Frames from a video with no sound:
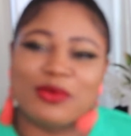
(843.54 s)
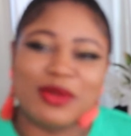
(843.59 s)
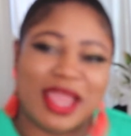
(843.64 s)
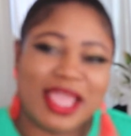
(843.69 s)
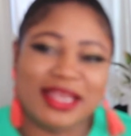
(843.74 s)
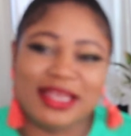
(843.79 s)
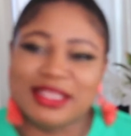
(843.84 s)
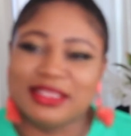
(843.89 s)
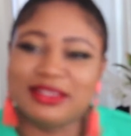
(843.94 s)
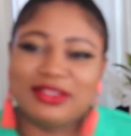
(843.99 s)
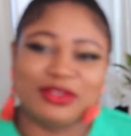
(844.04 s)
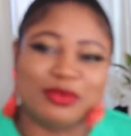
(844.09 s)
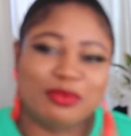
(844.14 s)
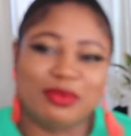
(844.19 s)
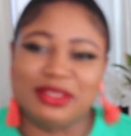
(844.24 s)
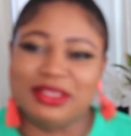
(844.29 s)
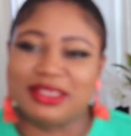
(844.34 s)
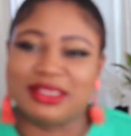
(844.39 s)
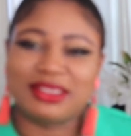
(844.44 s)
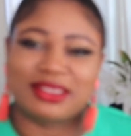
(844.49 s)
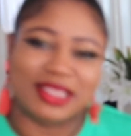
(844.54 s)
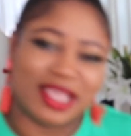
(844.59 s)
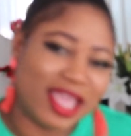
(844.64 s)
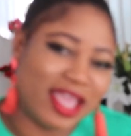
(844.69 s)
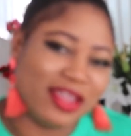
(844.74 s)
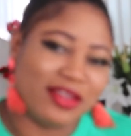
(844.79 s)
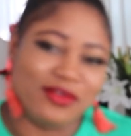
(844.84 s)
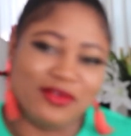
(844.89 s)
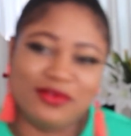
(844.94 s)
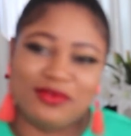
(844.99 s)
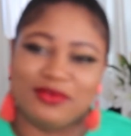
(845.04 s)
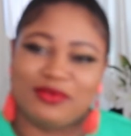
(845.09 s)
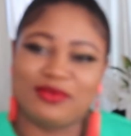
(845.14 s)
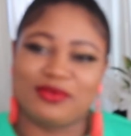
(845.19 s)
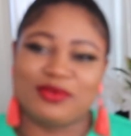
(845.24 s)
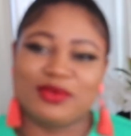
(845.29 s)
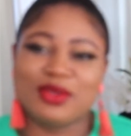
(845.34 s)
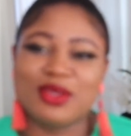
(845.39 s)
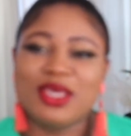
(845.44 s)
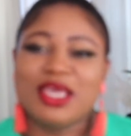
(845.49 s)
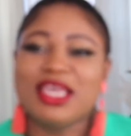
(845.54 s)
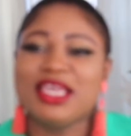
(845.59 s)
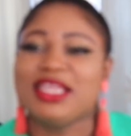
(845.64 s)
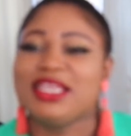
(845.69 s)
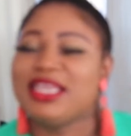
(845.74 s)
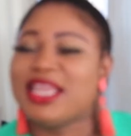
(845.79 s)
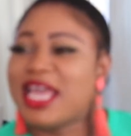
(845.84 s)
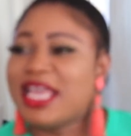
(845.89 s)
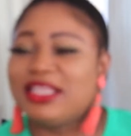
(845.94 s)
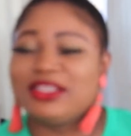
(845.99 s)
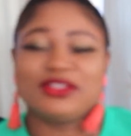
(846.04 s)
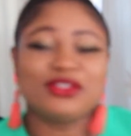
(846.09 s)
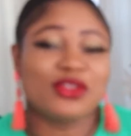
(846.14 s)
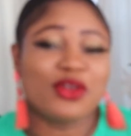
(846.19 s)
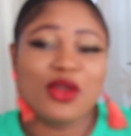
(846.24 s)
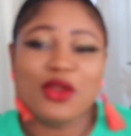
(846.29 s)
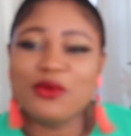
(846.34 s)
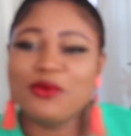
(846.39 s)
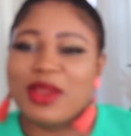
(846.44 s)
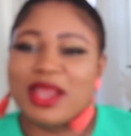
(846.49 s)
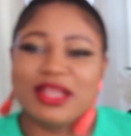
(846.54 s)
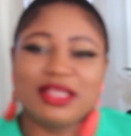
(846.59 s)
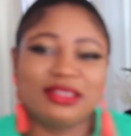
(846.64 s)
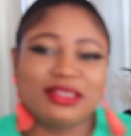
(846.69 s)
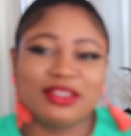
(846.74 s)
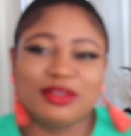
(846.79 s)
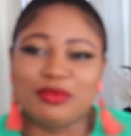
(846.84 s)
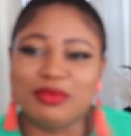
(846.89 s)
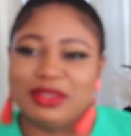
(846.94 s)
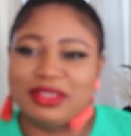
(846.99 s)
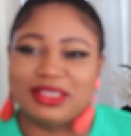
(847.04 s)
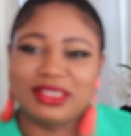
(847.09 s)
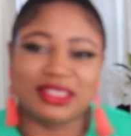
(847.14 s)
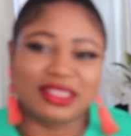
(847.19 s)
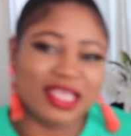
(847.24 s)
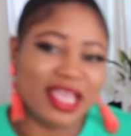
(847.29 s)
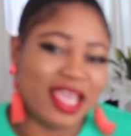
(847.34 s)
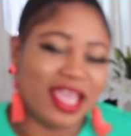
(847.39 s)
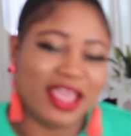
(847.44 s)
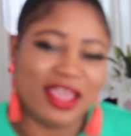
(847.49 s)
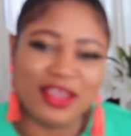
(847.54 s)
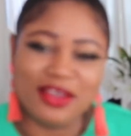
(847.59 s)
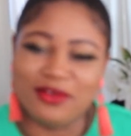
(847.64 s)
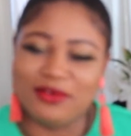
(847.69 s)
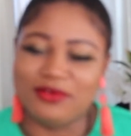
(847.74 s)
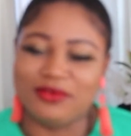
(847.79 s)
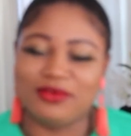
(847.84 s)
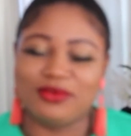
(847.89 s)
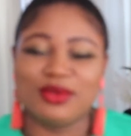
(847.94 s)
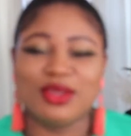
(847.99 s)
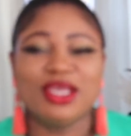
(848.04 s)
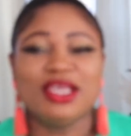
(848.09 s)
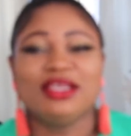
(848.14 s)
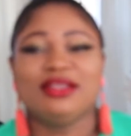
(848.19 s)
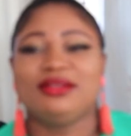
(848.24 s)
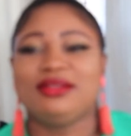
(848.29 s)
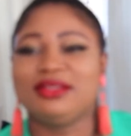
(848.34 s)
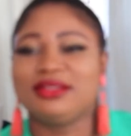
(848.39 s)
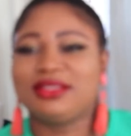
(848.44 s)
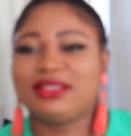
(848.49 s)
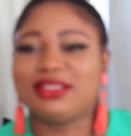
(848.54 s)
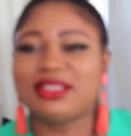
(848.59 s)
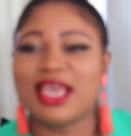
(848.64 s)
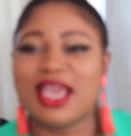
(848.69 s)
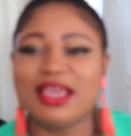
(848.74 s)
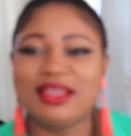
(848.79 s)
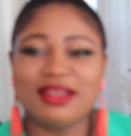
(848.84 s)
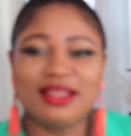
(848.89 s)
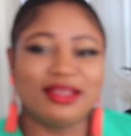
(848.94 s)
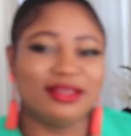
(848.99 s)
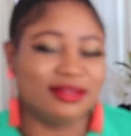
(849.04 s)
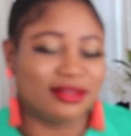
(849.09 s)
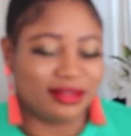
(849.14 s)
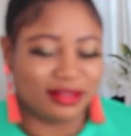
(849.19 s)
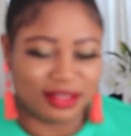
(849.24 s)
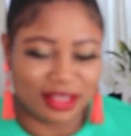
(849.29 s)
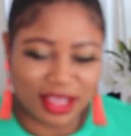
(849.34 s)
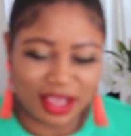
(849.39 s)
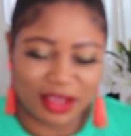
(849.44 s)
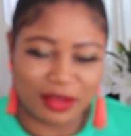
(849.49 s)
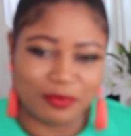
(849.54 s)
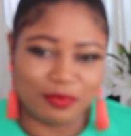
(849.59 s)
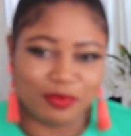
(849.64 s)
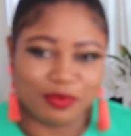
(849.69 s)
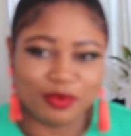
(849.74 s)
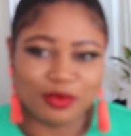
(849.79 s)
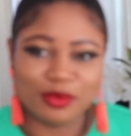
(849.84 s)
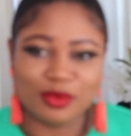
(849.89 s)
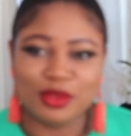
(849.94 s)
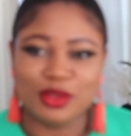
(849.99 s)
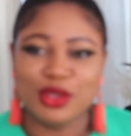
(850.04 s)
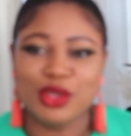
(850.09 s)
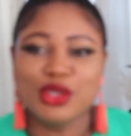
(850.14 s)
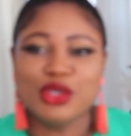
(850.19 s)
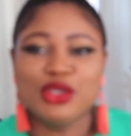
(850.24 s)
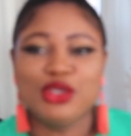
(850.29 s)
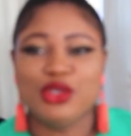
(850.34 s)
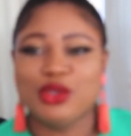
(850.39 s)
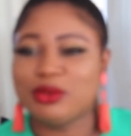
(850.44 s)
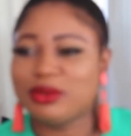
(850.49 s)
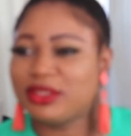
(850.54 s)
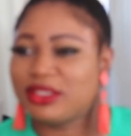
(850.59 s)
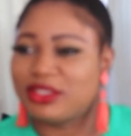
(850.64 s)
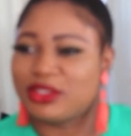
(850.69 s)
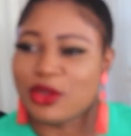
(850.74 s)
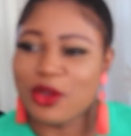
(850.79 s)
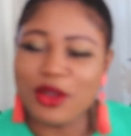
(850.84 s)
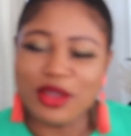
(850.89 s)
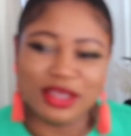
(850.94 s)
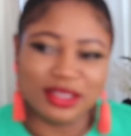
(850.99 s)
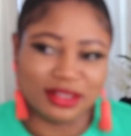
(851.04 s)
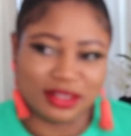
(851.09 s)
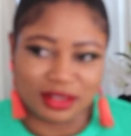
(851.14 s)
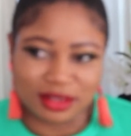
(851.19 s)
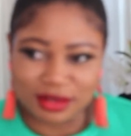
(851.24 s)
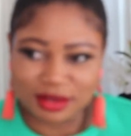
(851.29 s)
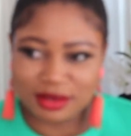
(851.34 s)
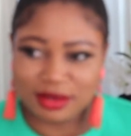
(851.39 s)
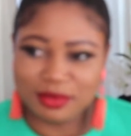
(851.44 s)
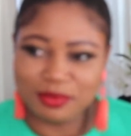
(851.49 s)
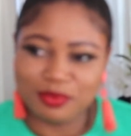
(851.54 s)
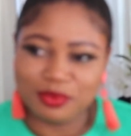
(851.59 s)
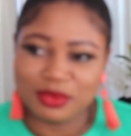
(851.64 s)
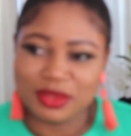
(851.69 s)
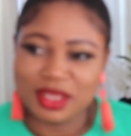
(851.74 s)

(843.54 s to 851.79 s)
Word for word: ready to be saved. That is not ready to be saved. The sign is there. You saw it, girl.